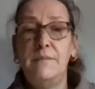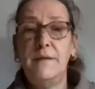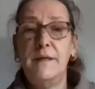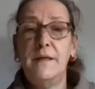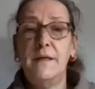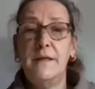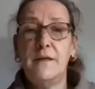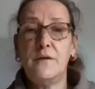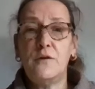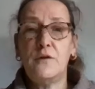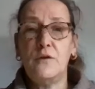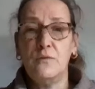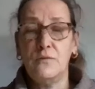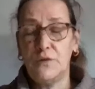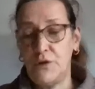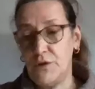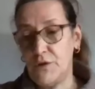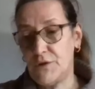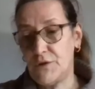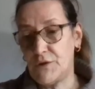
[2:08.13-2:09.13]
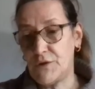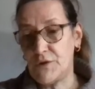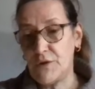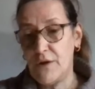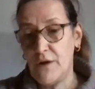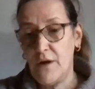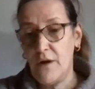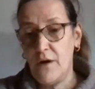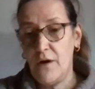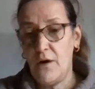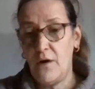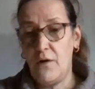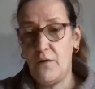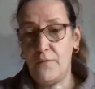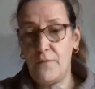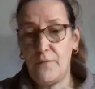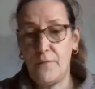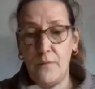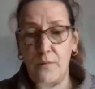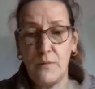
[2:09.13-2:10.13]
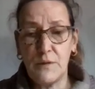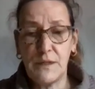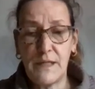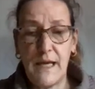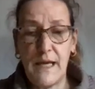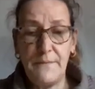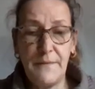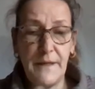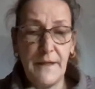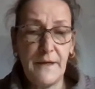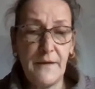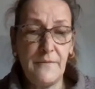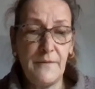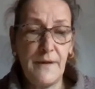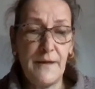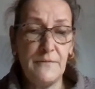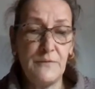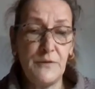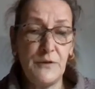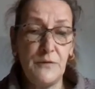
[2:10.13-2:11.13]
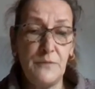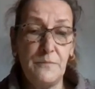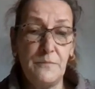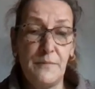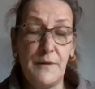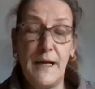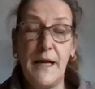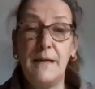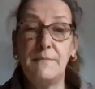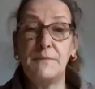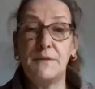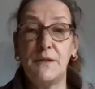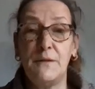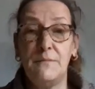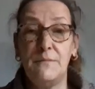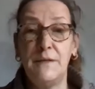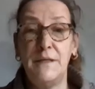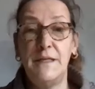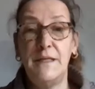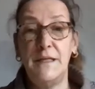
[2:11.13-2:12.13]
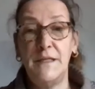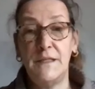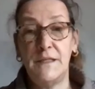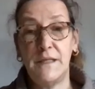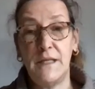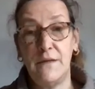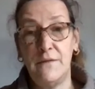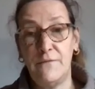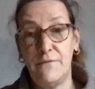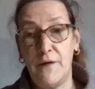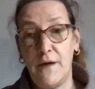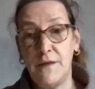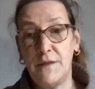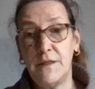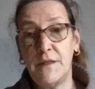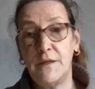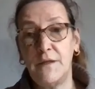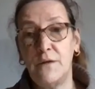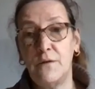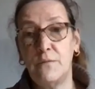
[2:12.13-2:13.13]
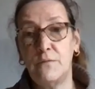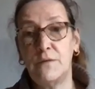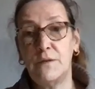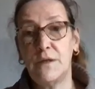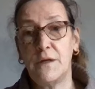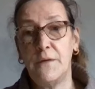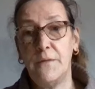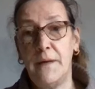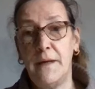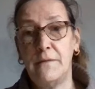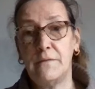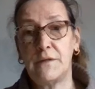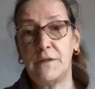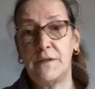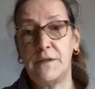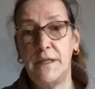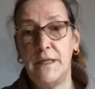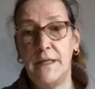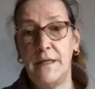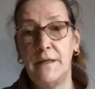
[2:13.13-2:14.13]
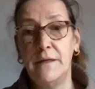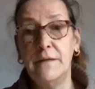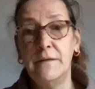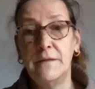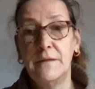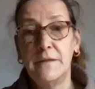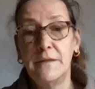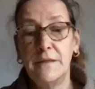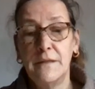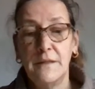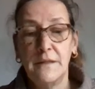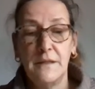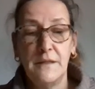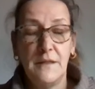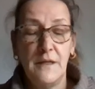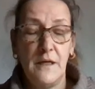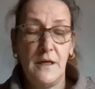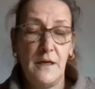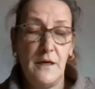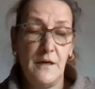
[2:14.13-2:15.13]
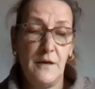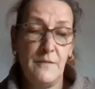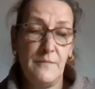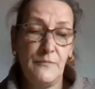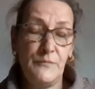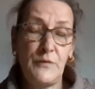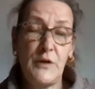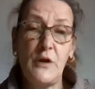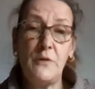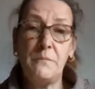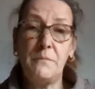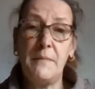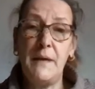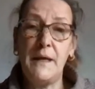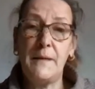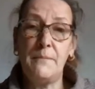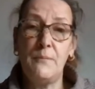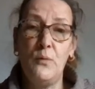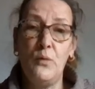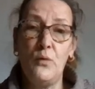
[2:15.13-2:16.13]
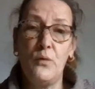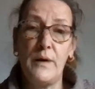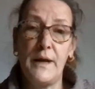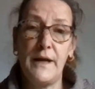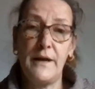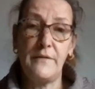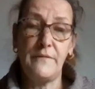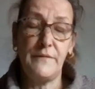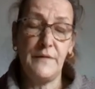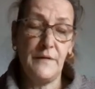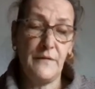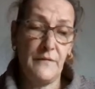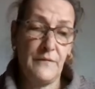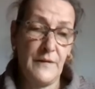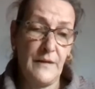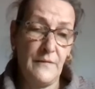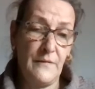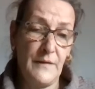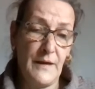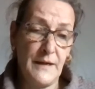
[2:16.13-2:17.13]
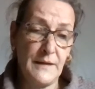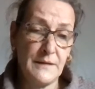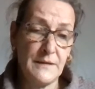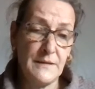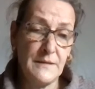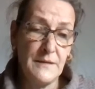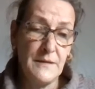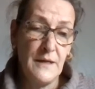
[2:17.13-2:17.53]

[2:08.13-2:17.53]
be conscious of what's happening around you. Perhaps somebody is inviting you to go out to dinner. Um, don't make more out of it than that